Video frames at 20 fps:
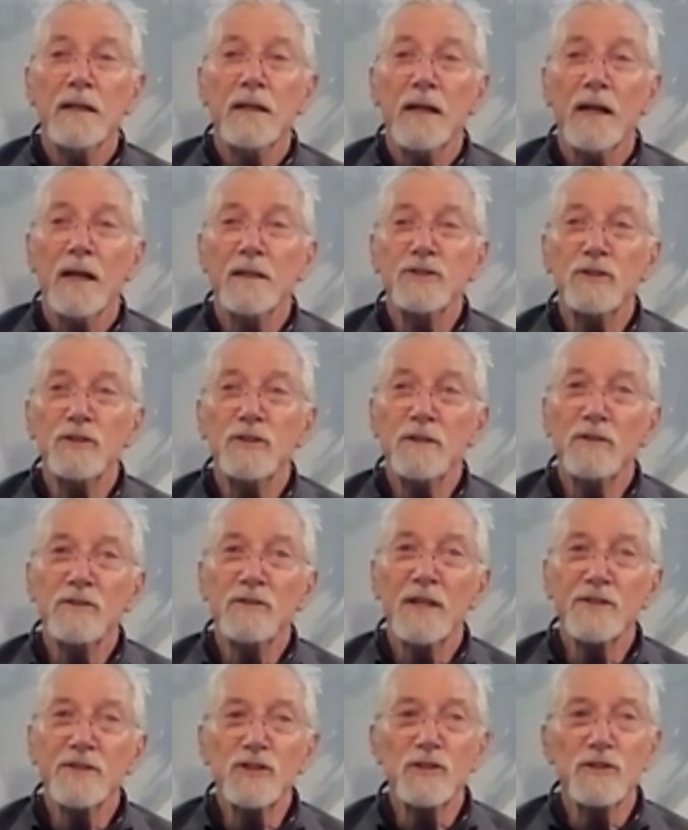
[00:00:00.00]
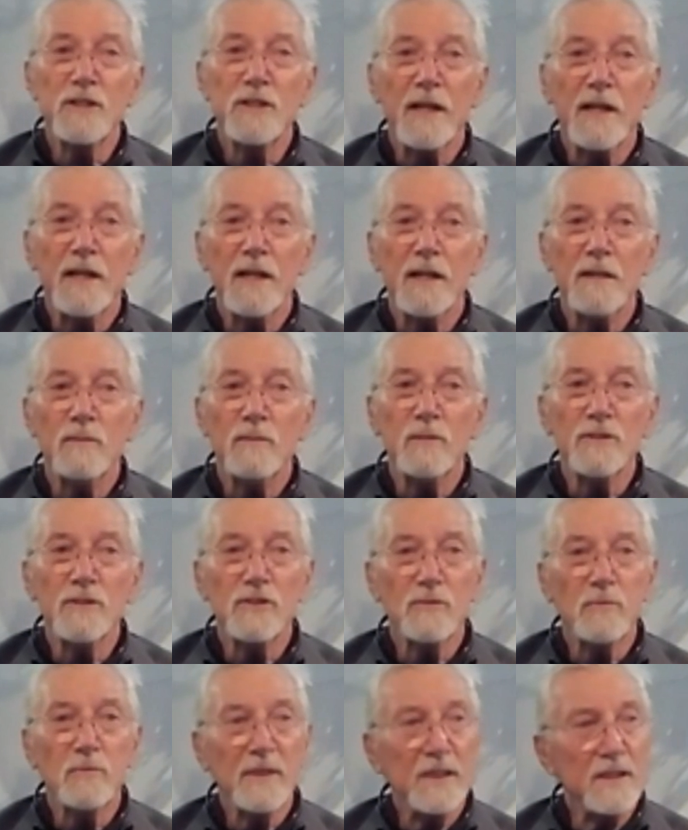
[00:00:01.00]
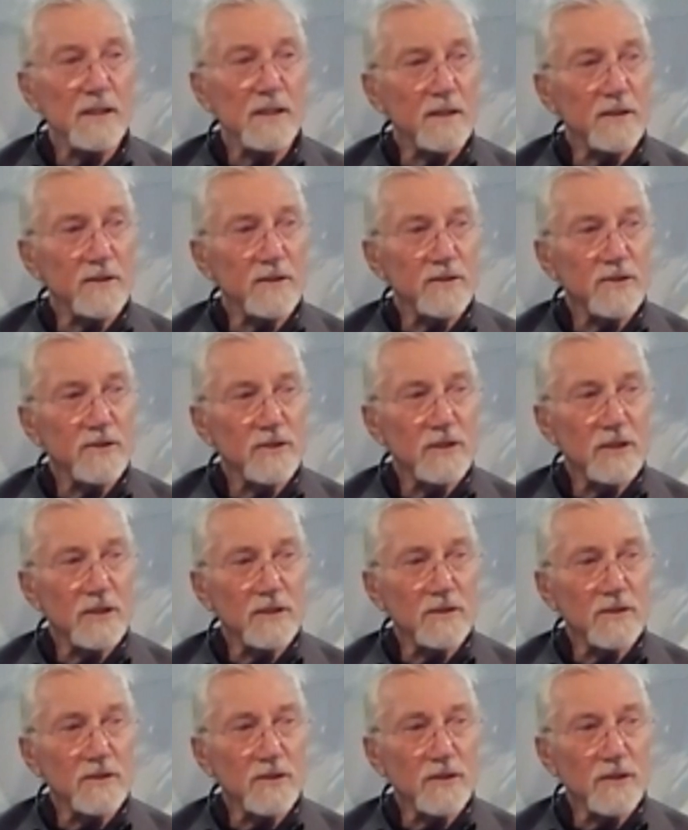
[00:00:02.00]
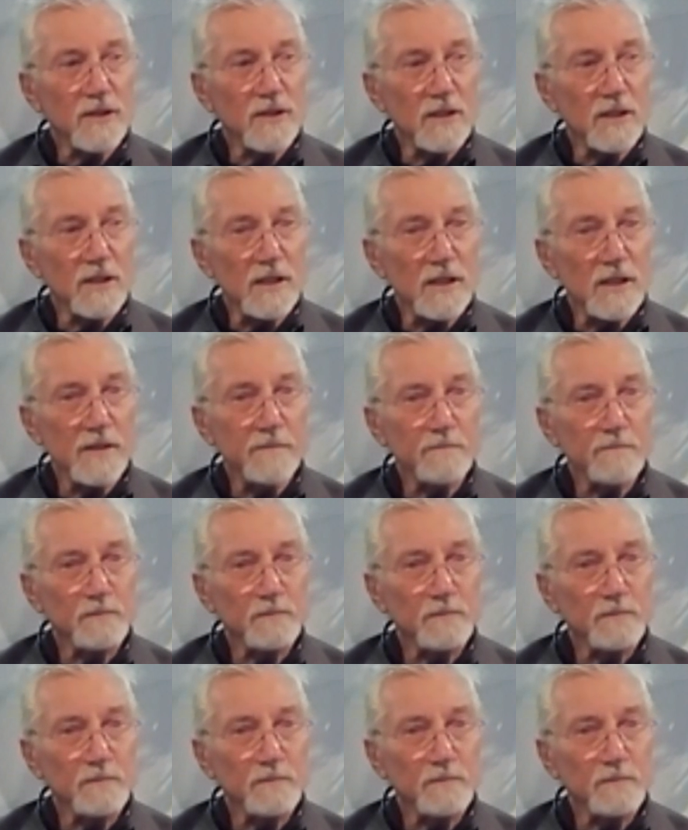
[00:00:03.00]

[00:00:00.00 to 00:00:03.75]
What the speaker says: As you know, yesterday was 20 years since I